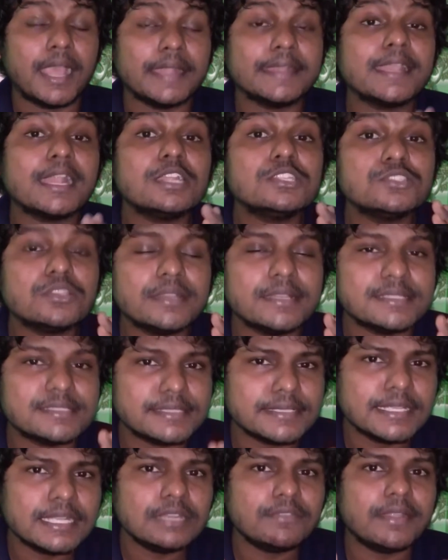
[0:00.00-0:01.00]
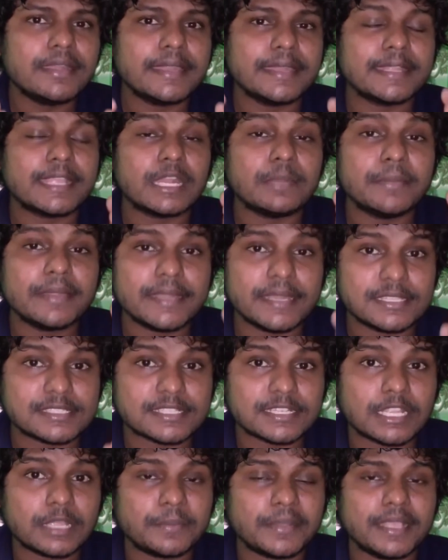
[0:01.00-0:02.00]
and also in single word it can be
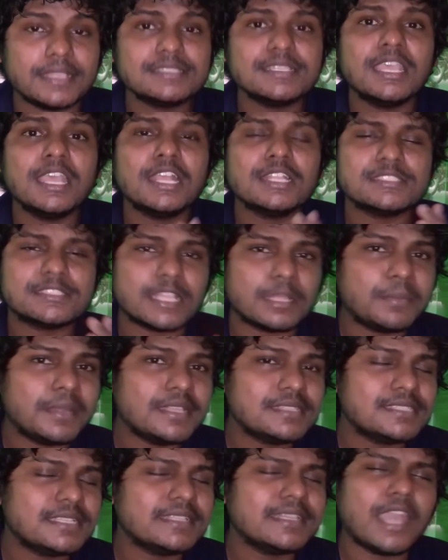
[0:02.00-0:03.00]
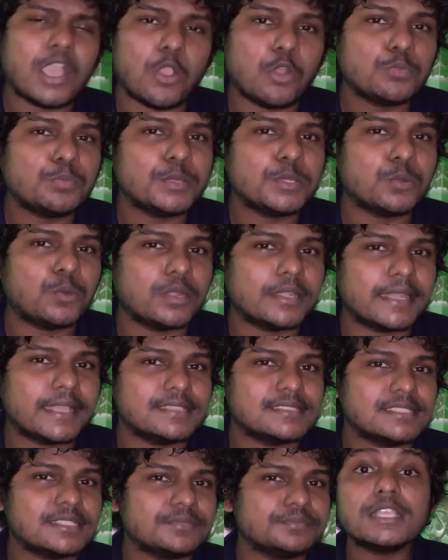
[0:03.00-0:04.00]
described as stabilizing the output voltage
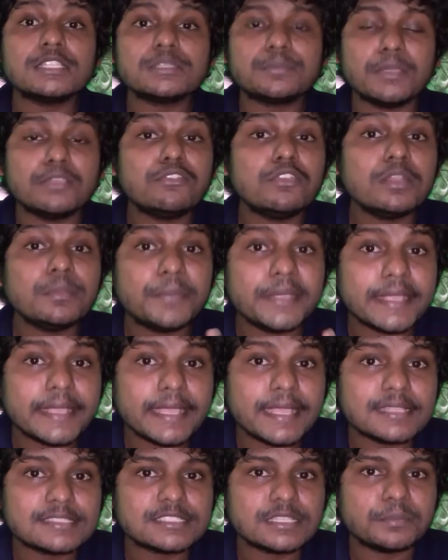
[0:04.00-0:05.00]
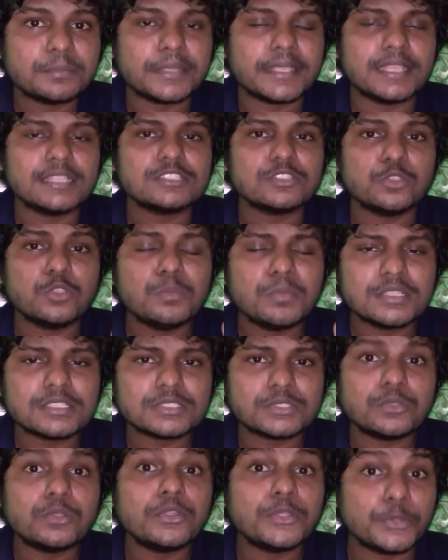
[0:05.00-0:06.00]
as before picking SMPS you must
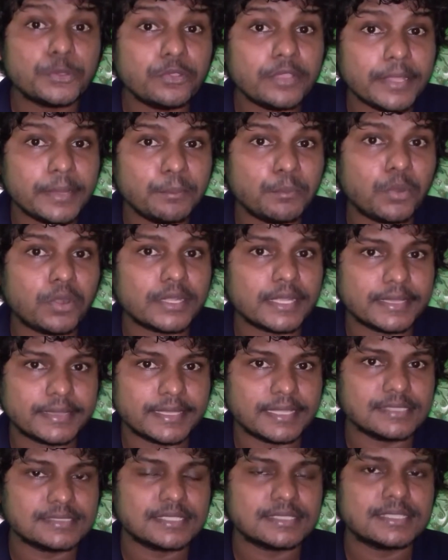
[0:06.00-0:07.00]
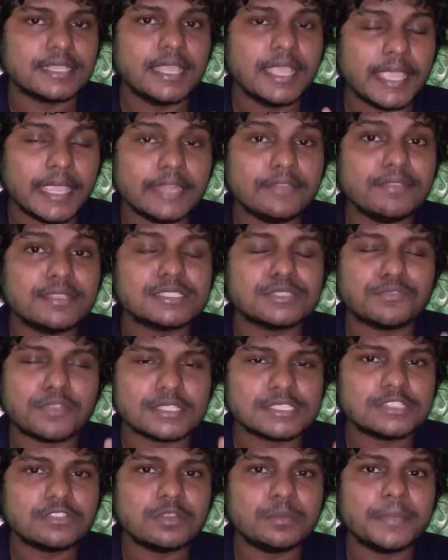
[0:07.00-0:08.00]
know two important things in which first
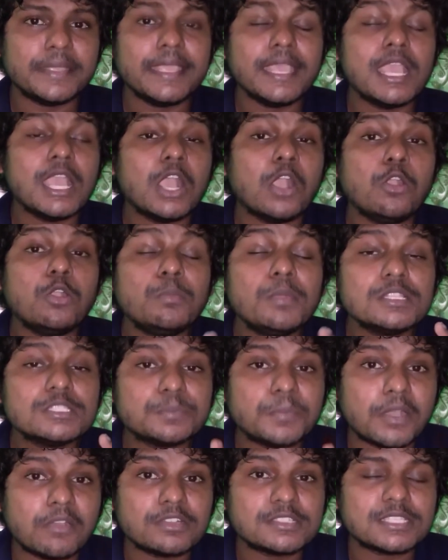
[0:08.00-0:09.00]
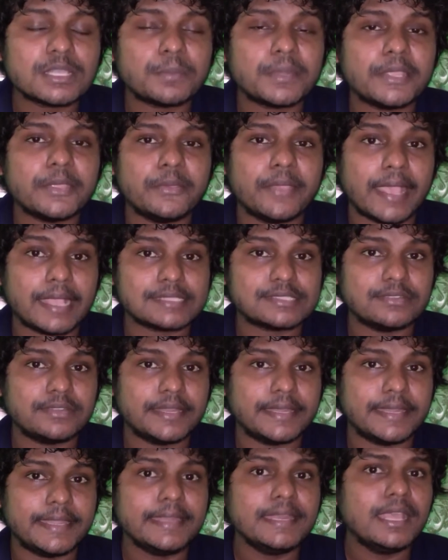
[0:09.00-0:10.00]
will be how much power supply you actually
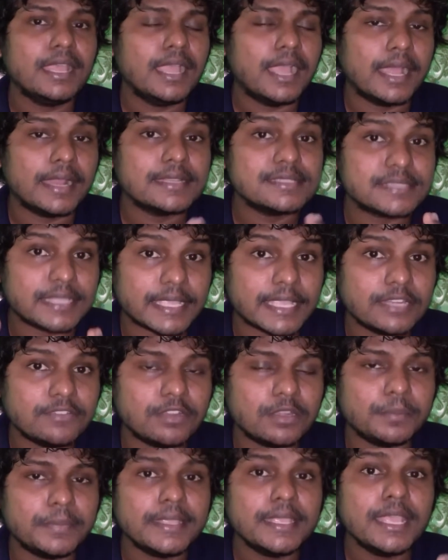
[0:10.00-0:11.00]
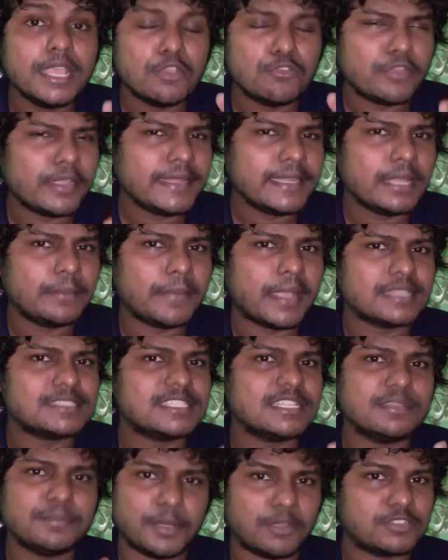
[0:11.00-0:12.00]
need and second will be find a
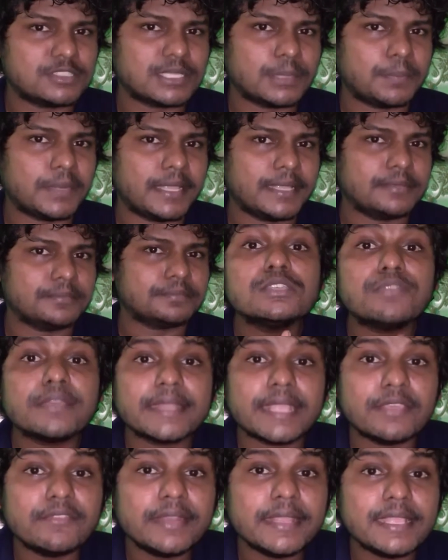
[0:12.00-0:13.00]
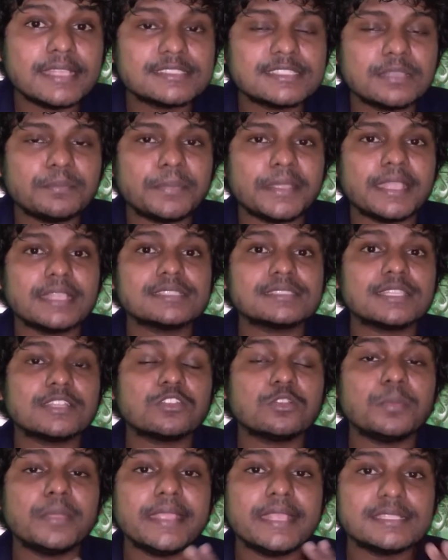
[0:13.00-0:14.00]
matching power supply for every SMPS there will
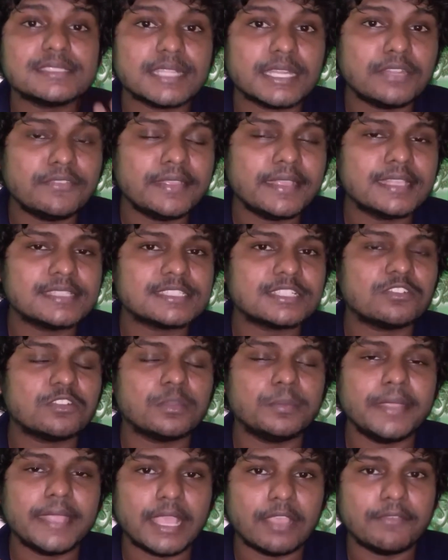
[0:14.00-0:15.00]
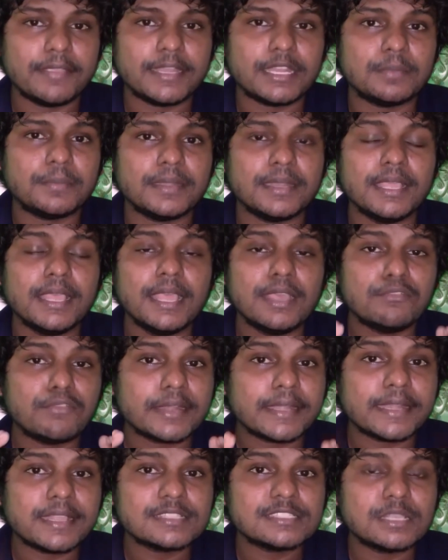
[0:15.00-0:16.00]
be a certification will be available for an
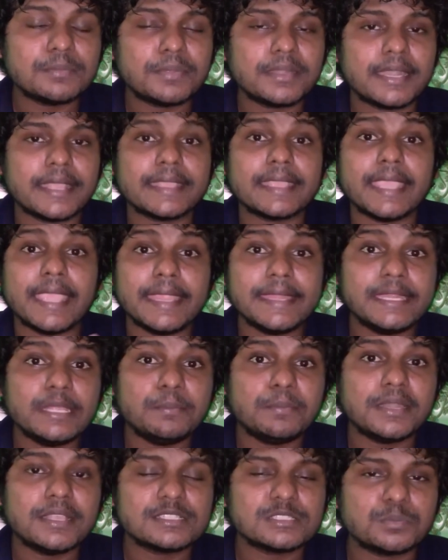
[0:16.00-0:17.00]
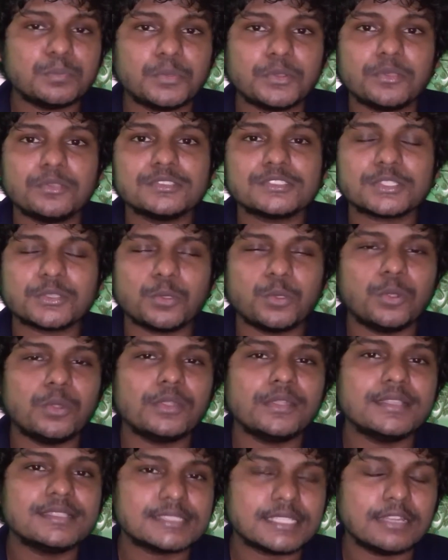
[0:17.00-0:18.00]
example like 80 plus bronze
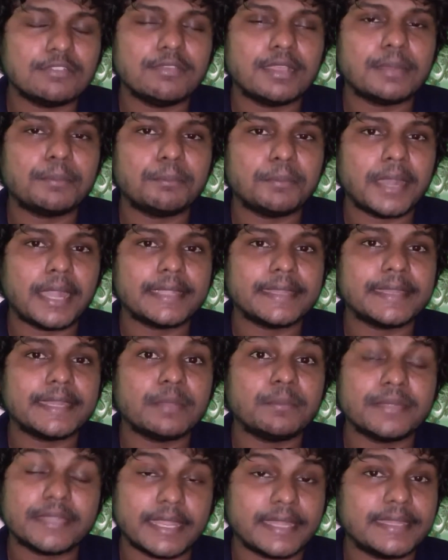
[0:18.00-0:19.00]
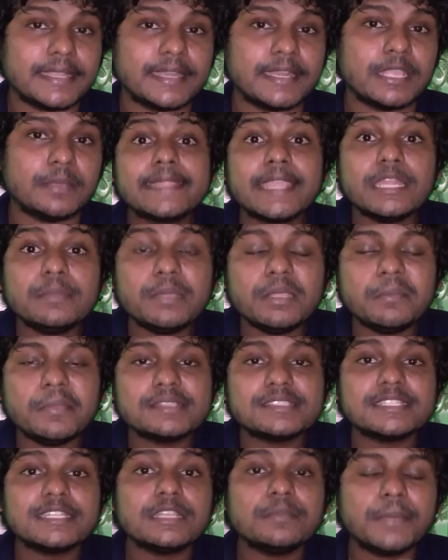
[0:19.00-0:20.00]
gold silver platinum platinum, titanium can be
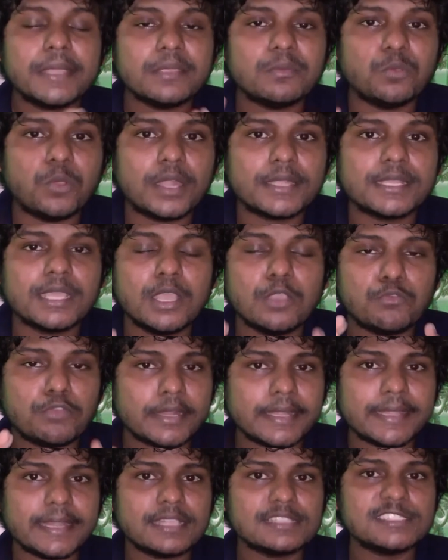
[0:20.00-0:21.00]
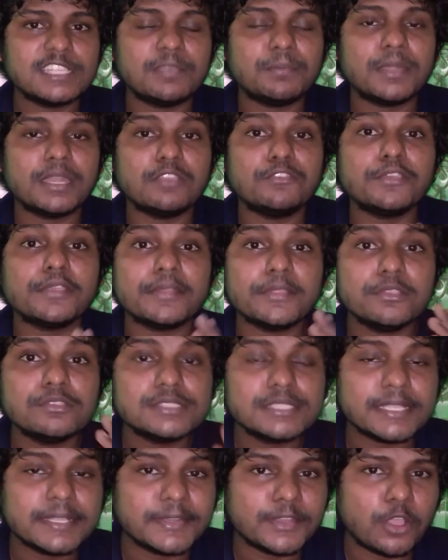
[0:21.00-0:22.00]
measuring by watt. For an example, if you are
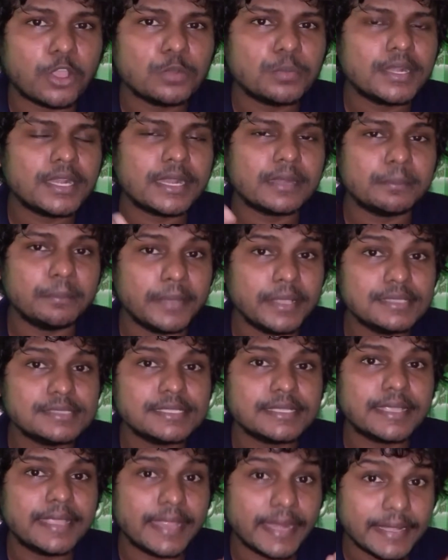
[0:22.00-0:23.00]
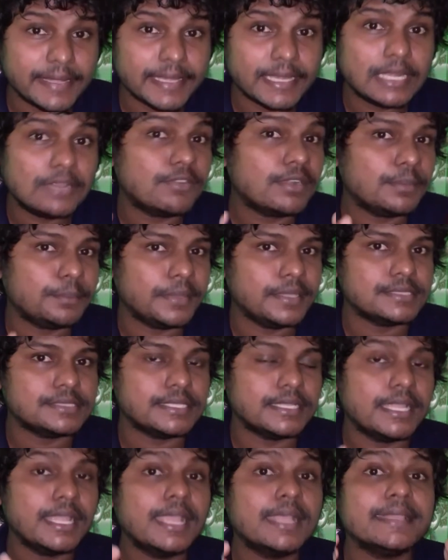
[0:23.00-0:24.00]
using a normal and basic entry level PC,
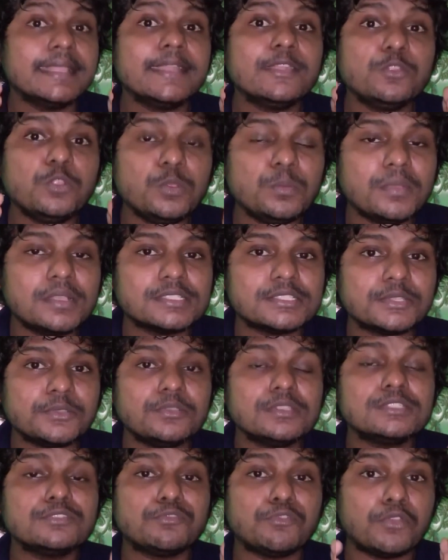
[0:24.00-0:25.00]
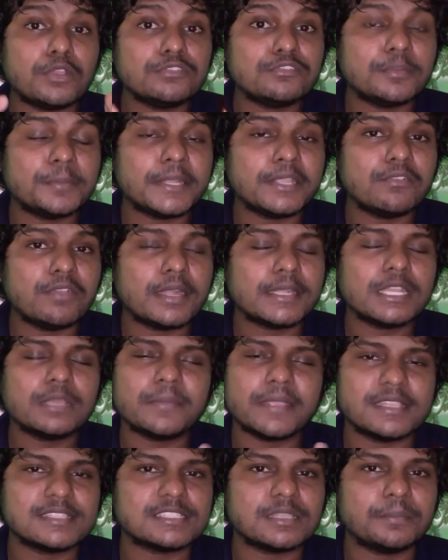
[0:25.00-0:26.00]
then you must use 450 watt of
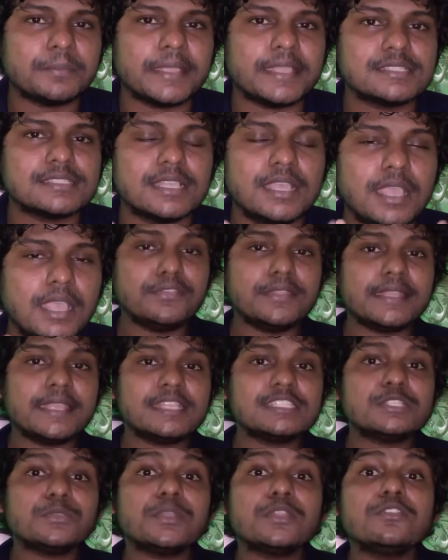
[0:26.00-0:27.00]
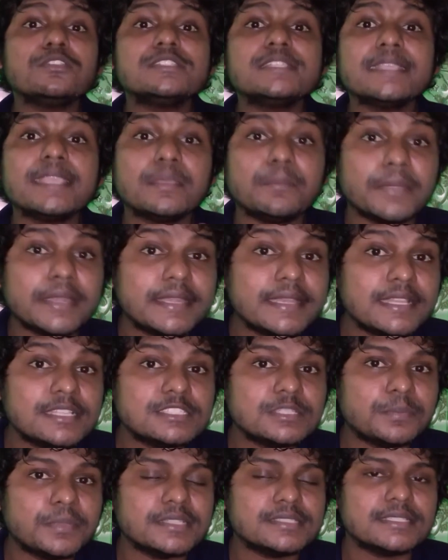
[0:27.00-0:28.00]
SMPS. In case you are using a mid-range
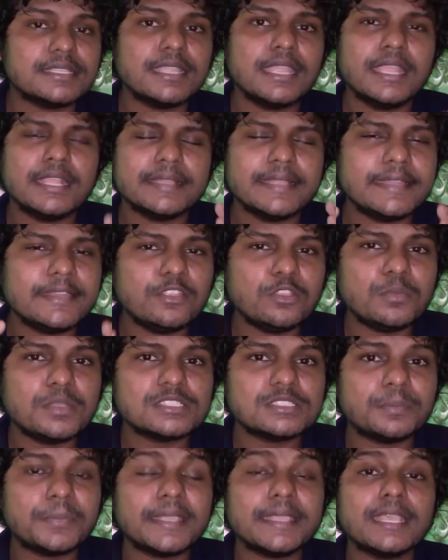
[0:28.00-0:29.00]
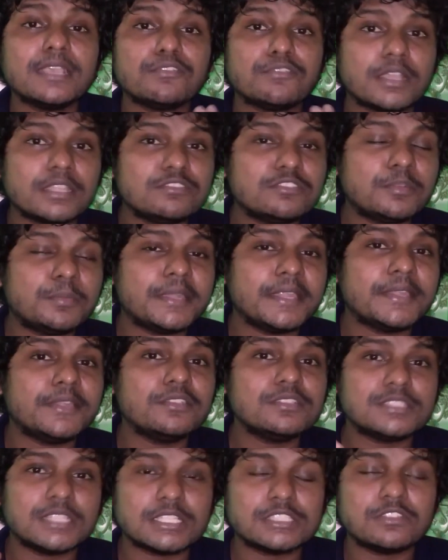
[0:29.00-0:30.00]
PC, then you must pick a 550 to
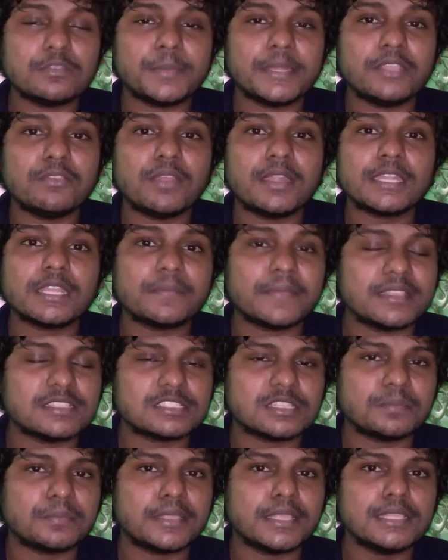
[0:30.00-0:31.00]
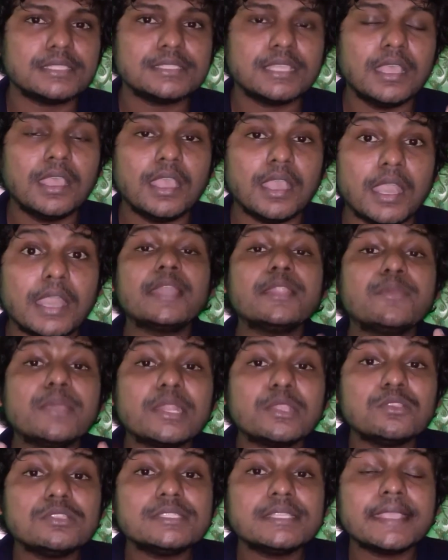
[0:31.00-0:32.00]
650 watt of SMPS. Or you are
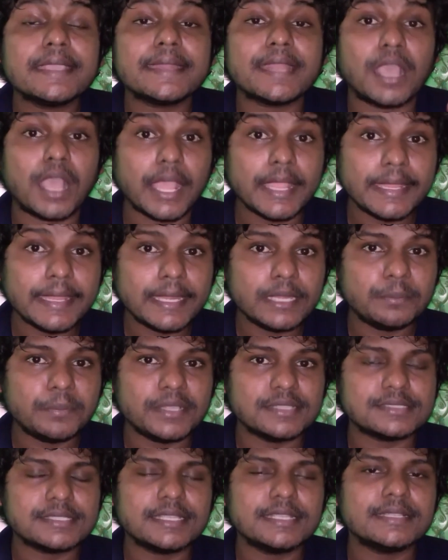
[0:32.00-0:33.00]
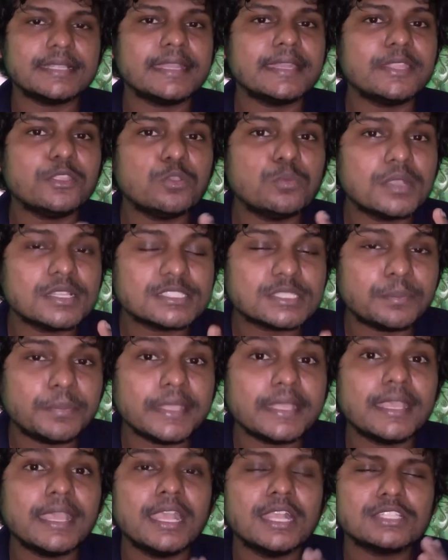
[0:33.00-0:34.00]
using an high-end PC, then you must pick
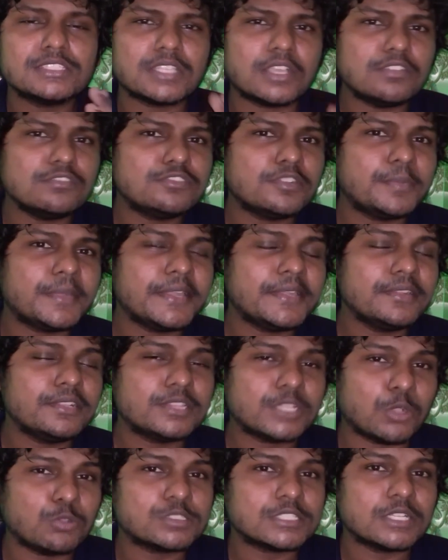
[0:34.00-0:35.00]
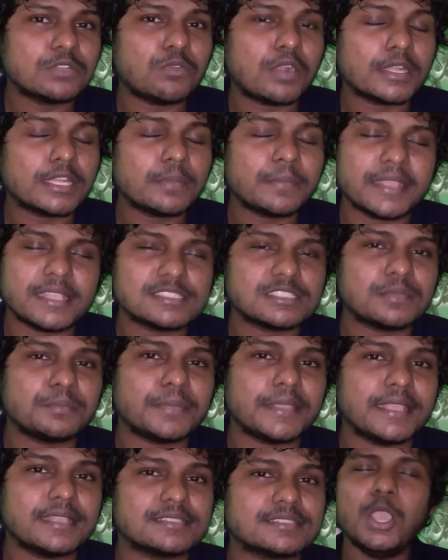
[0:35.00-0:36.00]
750 to 1000 watt of
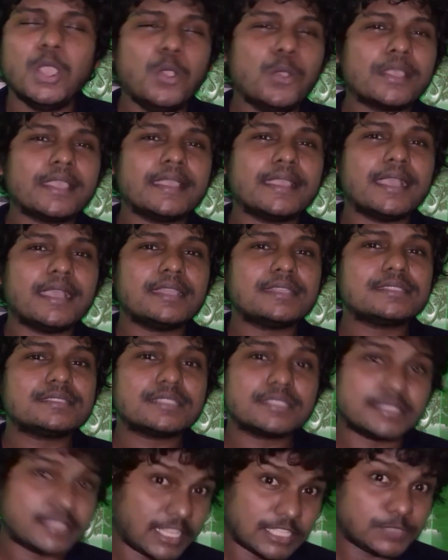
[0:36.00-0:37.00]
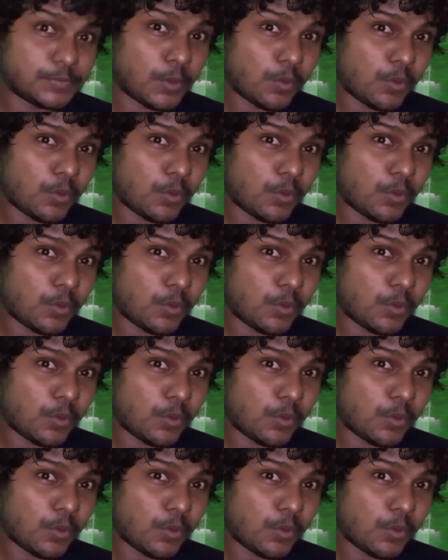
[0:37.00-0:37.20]
SMPS. Okay guys, thanks for